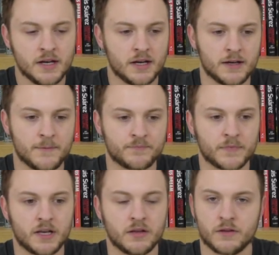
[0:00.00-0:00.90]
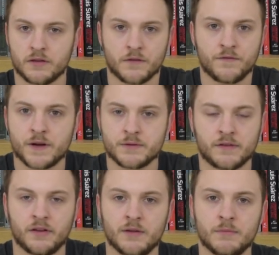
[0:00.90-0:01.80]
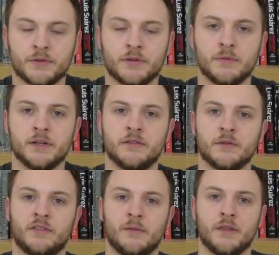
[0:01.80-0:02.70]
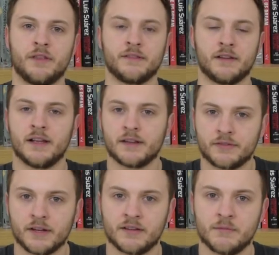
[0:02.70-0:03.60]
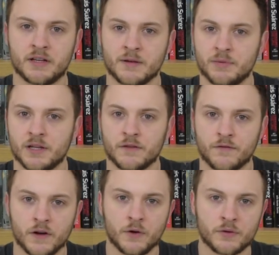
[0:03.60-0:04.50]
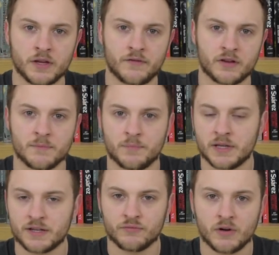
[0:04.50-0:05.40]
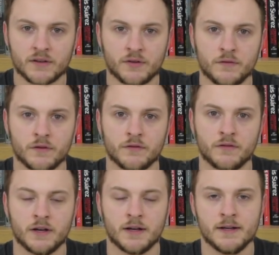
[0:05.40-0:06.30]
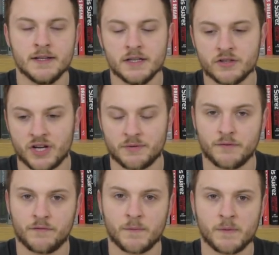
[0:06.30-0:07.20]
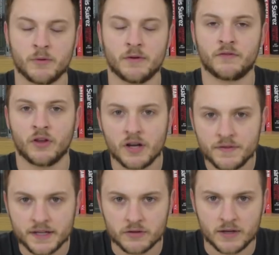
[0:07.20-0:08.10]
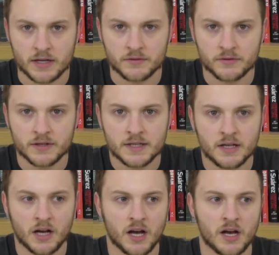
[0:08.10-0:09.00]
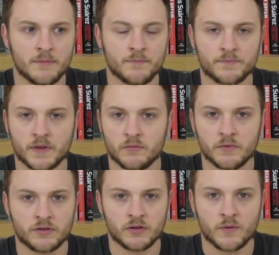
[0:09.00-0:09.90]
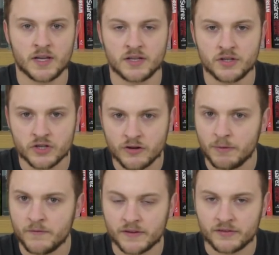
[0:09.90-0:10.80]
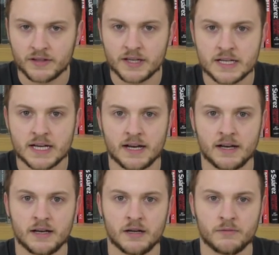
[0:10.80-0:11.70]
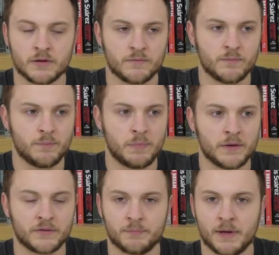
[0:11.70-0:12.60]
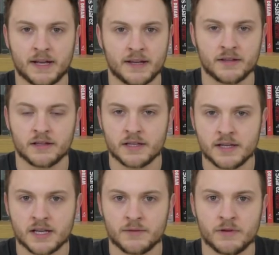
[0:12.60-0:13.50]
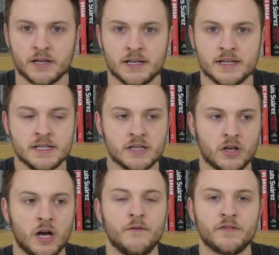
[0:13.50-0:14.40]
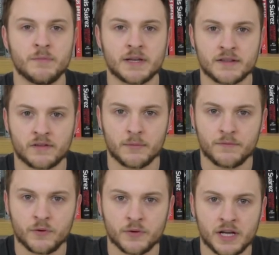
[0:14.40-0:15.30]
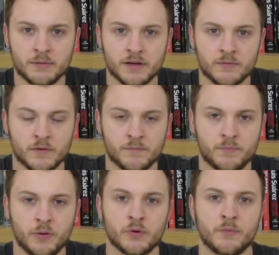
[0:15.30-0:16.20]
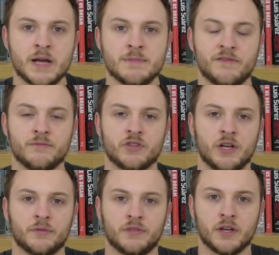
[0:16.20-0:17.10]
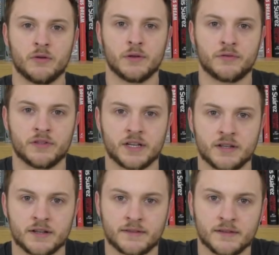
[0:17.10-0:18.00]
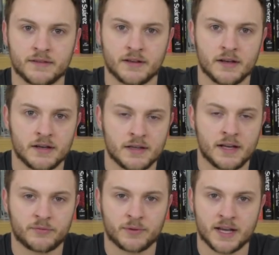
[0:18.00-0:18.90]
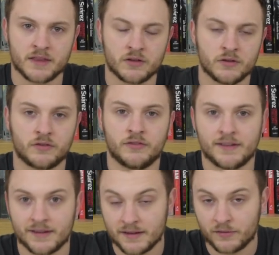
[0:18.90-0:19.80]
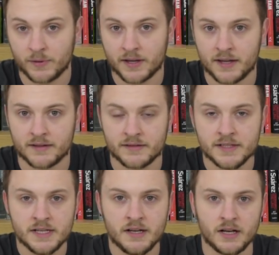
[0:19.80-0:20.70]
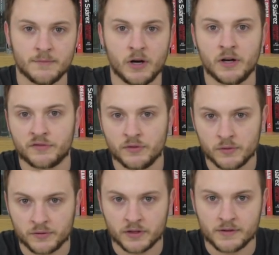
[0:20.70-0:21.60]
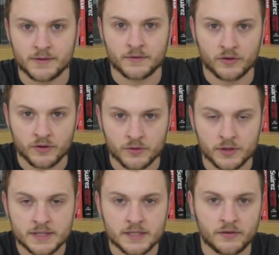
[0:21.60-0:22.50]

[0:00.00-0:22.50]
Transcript: The fear at the time was that we'd do a similar thing to last season. We'd completely fold and have a complete write-off of January and February, but we've turned it around. We're doing well in Europe, obviously. We've bounced back in the league and we're comfortably in the top four now. We've pulled away a bit from Chelsea, who lost to United last weekend and got City this weekend. Arsenal losing ground too.